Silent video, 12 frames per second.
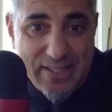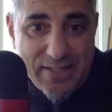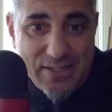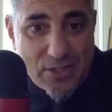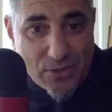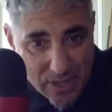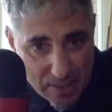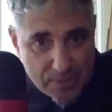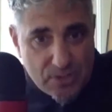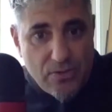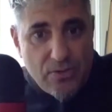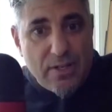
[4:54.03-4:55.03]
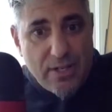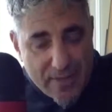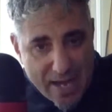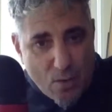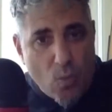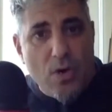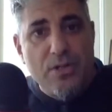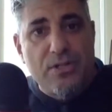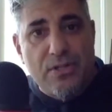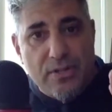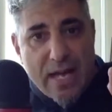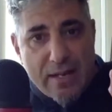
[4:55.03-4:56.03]
So an opportunity, and that
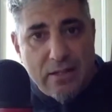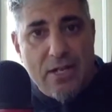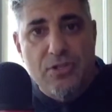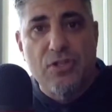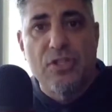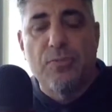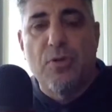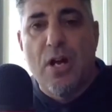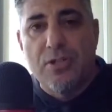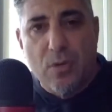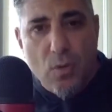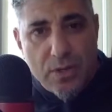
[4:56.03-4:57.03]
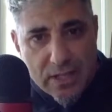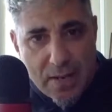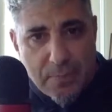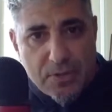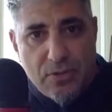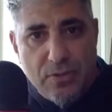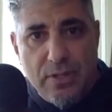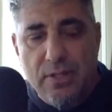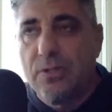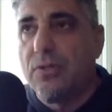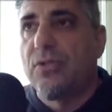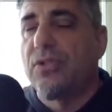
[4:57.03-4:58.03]
Legends project was an opportunity to
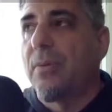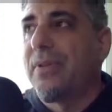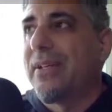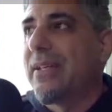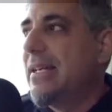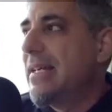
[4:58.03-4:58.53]
do something.